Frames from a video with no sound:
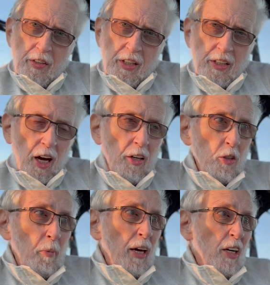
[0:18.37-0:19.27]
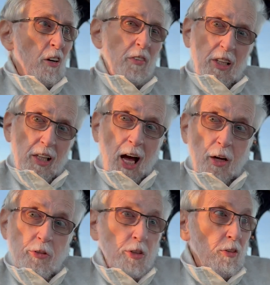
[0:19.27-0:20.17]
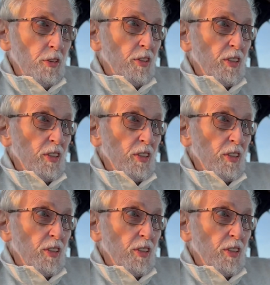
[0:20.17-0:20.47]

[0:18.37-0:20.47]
And uh, you may hear the clouds or